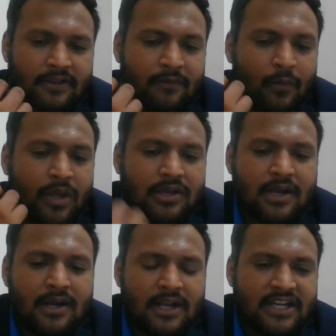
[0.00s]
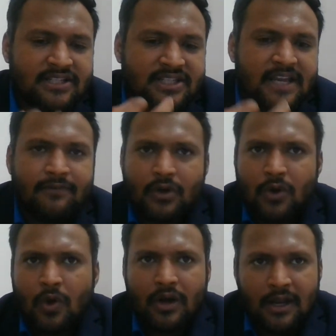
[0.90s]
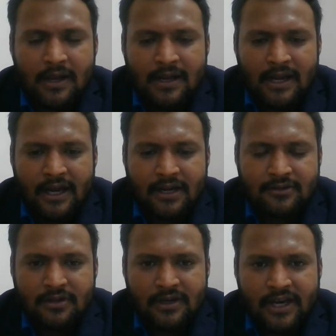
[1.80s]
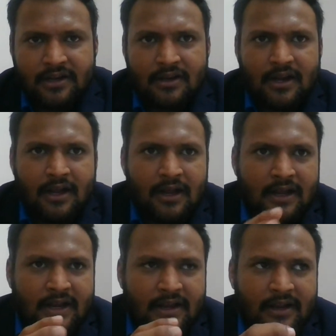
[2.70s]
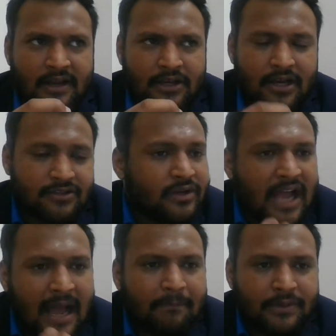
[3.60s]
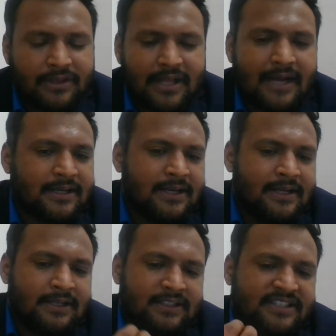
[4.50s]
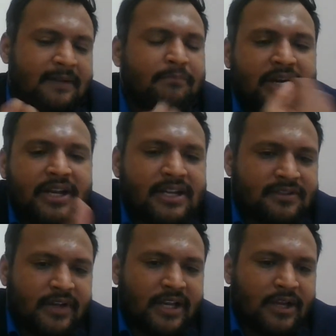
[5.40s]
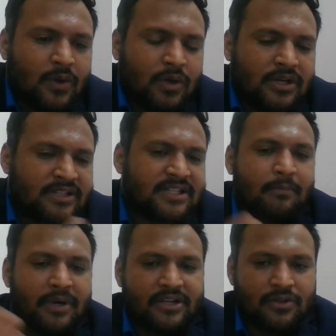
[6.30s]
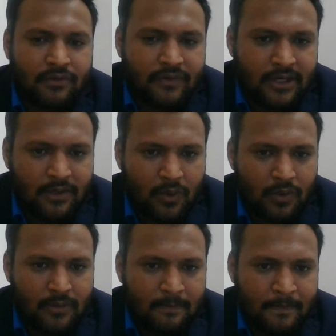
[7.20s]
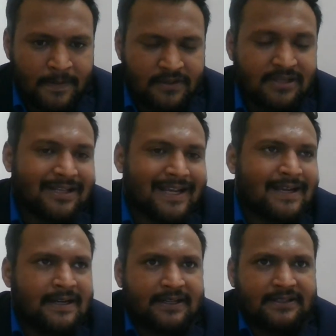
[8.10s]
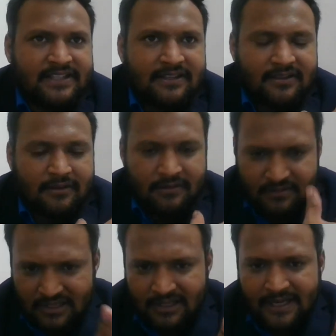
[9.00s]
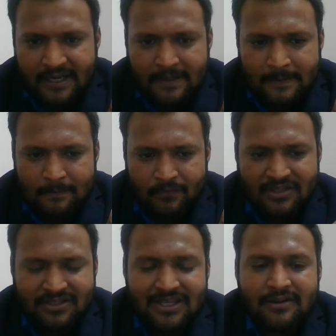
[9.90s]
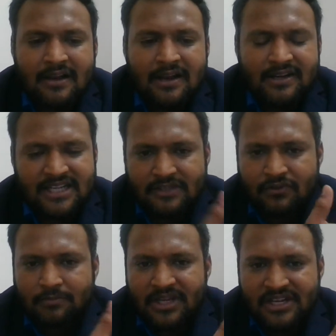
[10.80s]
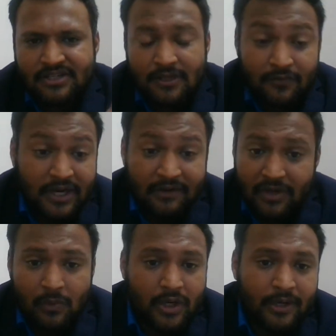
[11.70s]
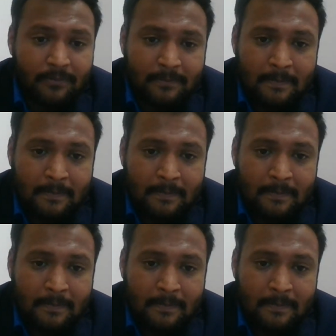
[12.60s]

the winter is same for all it does it does not happen that somebody is feeling cold and somebody is not feeling cold just like these sunlight the sun rises from the east for everyone